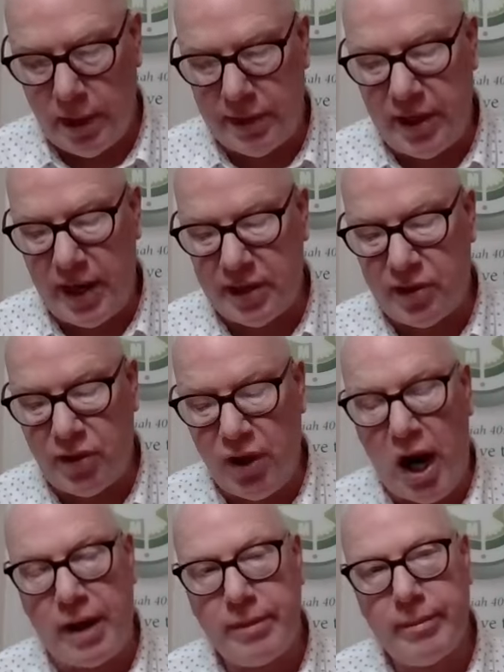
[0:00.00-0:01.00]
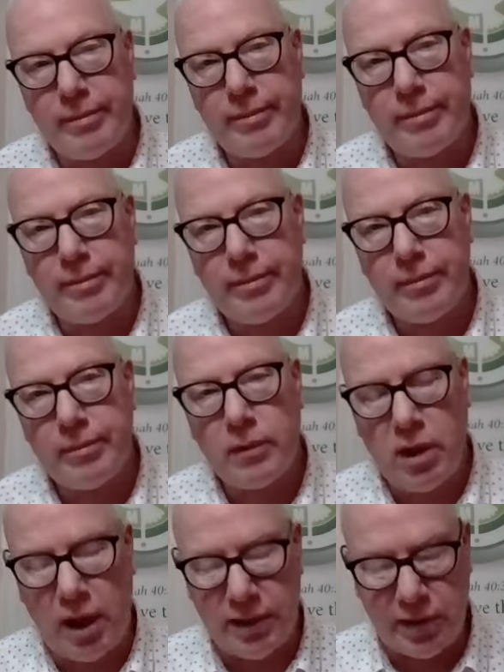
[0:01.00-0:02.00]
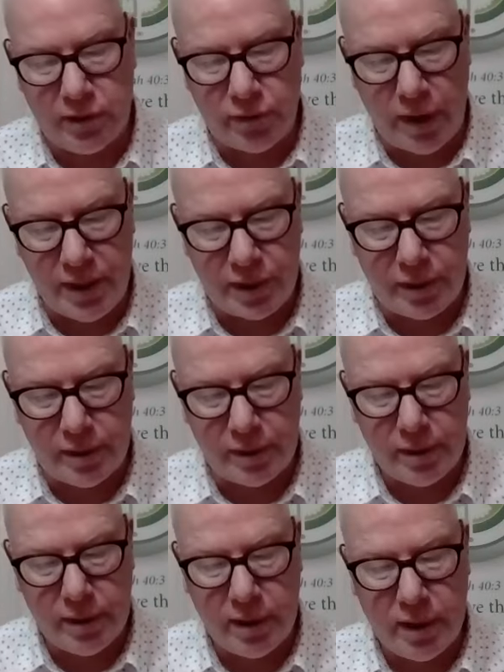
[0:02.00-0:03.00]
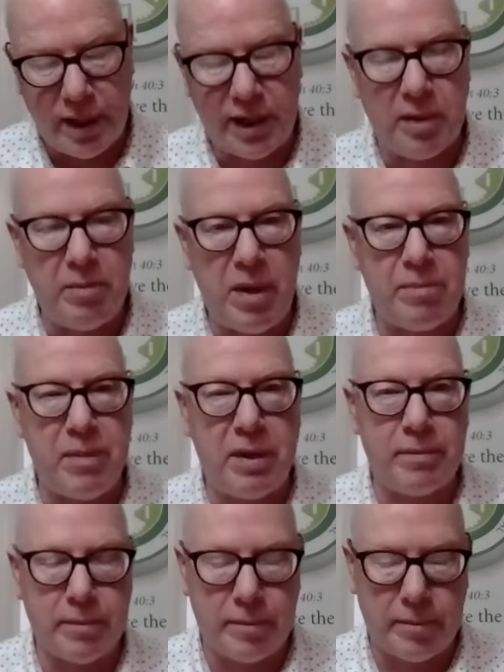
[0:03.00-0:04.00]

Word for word: It takes thought, concentration, and commitment.